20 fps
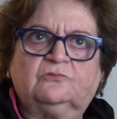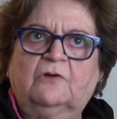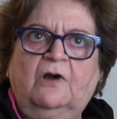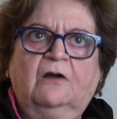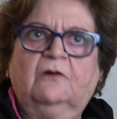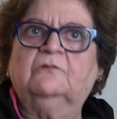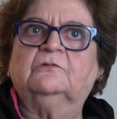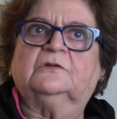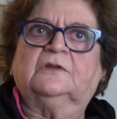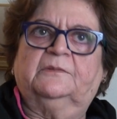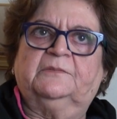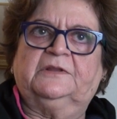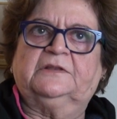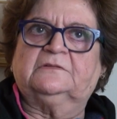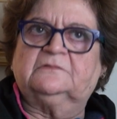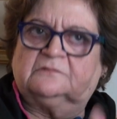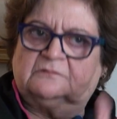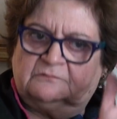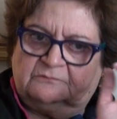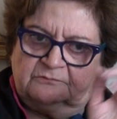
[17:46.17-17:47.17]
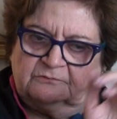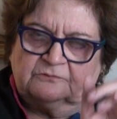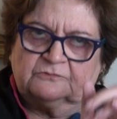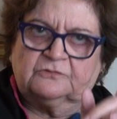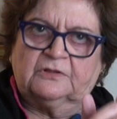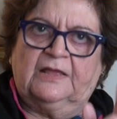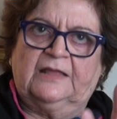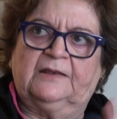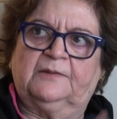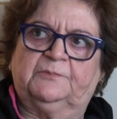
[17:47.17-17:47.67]
throughout. I mean,
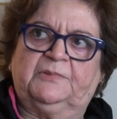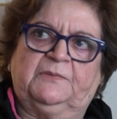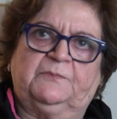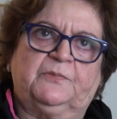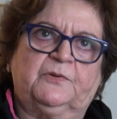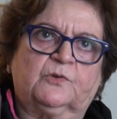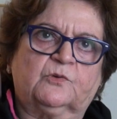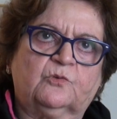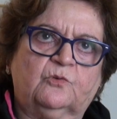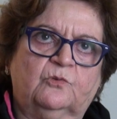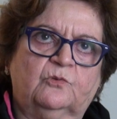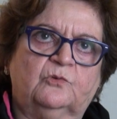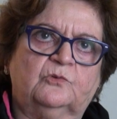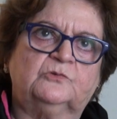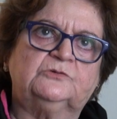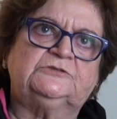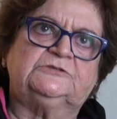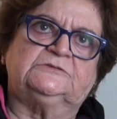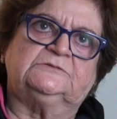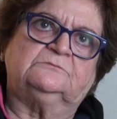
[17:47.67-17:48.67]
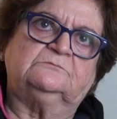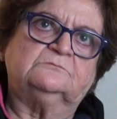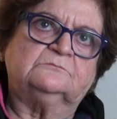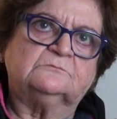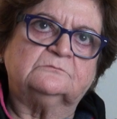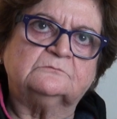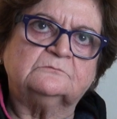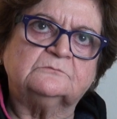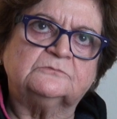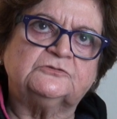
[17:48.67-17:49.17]
and people quote, and
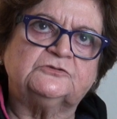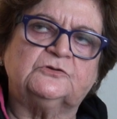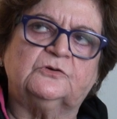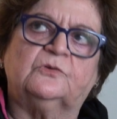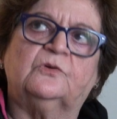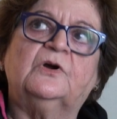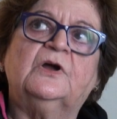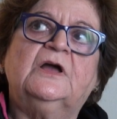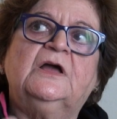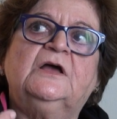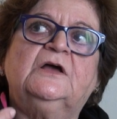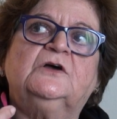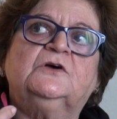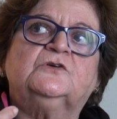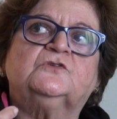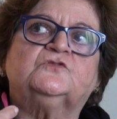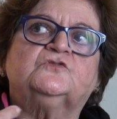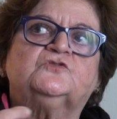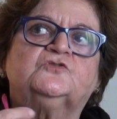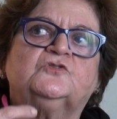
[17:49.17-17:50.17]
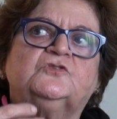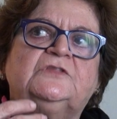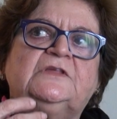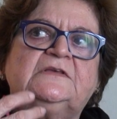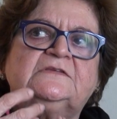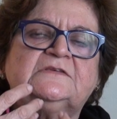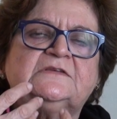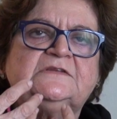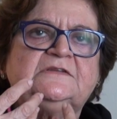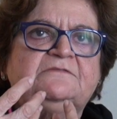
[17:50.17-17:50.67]
so
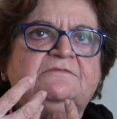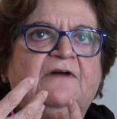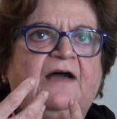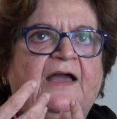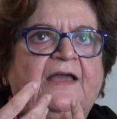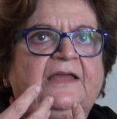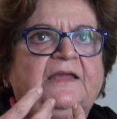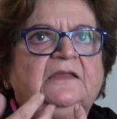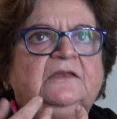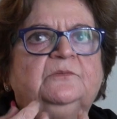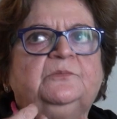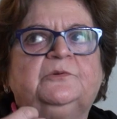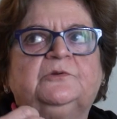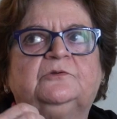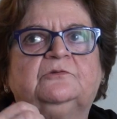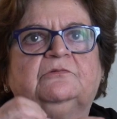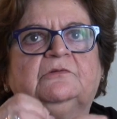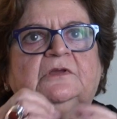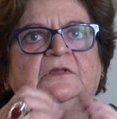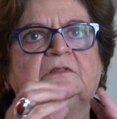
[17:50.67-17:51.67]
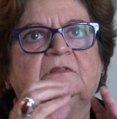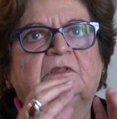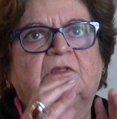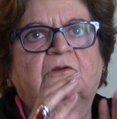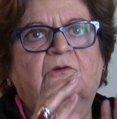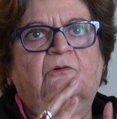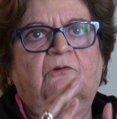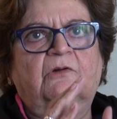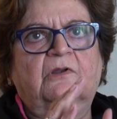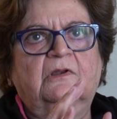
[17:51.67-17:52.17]
there's a divide between
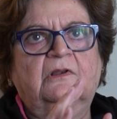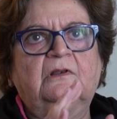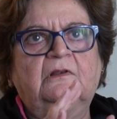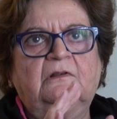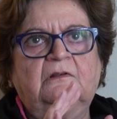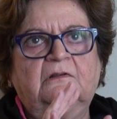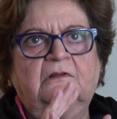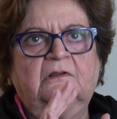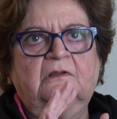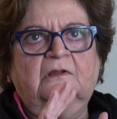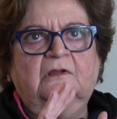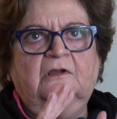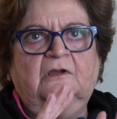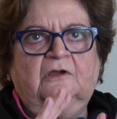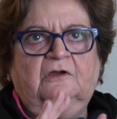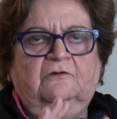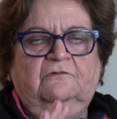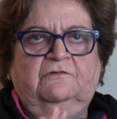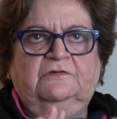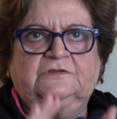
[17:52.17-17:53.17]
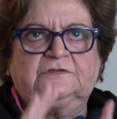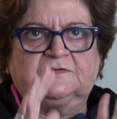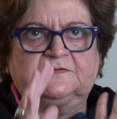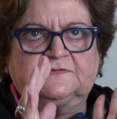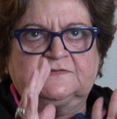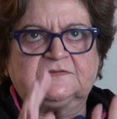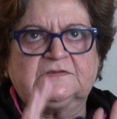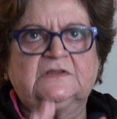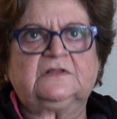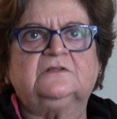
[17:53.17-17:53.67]
the oral, which
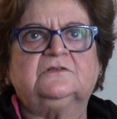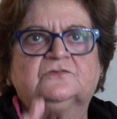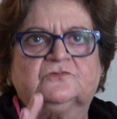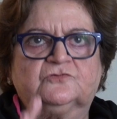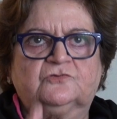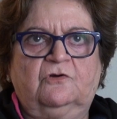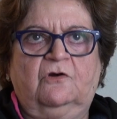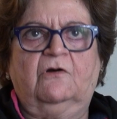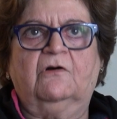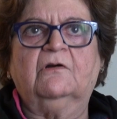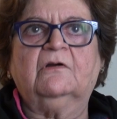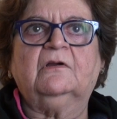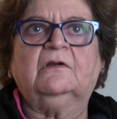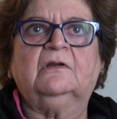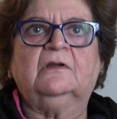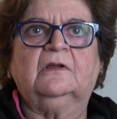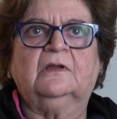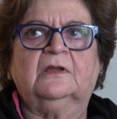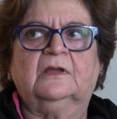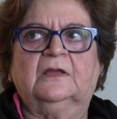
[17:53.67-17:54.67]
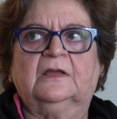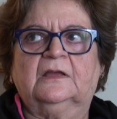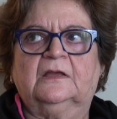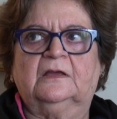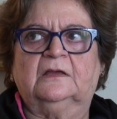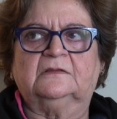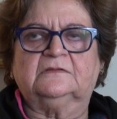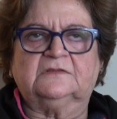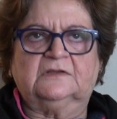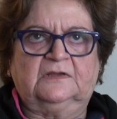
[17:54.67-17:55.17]
is still strong
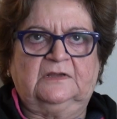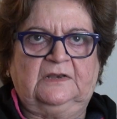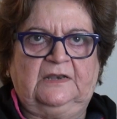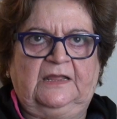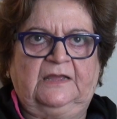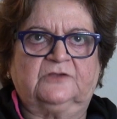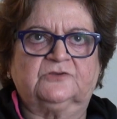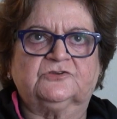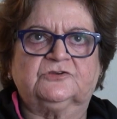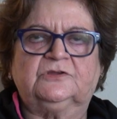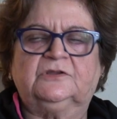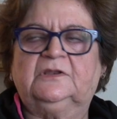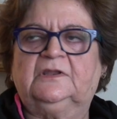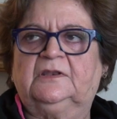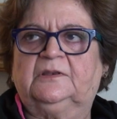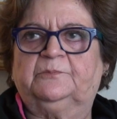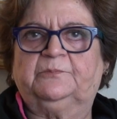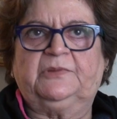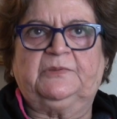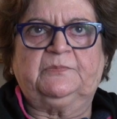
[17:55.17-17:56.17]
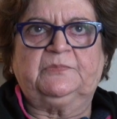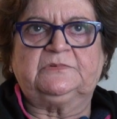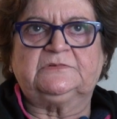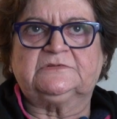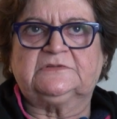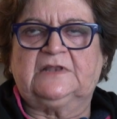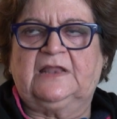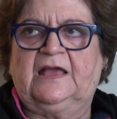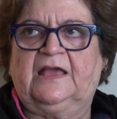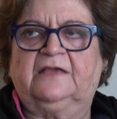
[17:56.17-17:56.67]
as a connection in
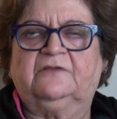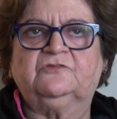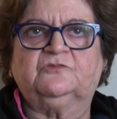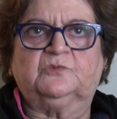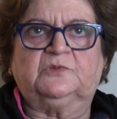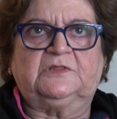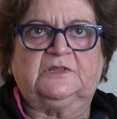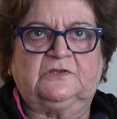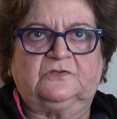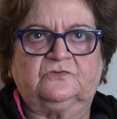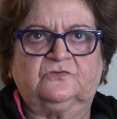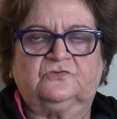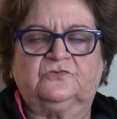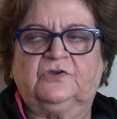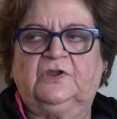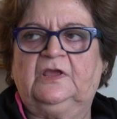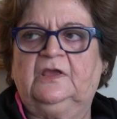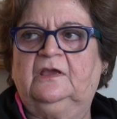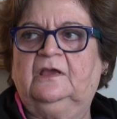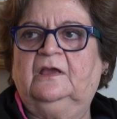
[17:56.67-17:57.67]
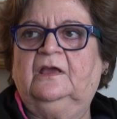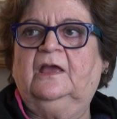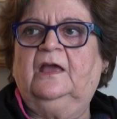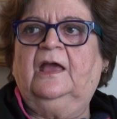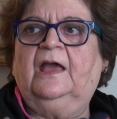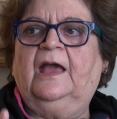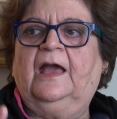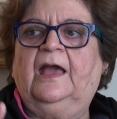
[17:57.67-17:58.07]
people's lives with history,